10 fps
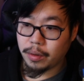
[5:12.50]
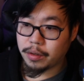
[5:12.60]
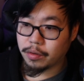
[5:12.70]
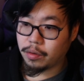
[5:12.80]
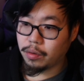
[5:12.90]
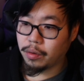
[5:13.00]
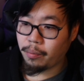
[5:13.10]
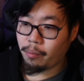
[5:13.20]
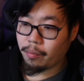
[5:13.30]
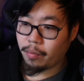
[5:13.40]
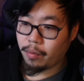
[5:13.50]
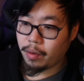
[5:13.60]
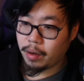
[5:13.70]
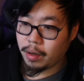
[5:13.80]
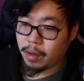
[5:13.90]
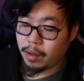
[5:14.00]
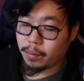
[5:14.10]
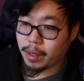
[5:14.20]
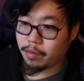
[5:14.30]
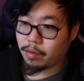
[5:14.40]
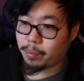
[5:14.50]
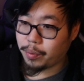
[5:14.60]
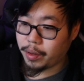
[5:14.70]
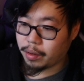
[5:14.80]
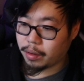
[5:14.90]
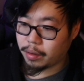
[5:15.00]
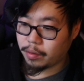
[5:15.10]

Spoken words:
Which is cool. We got the Sabrina.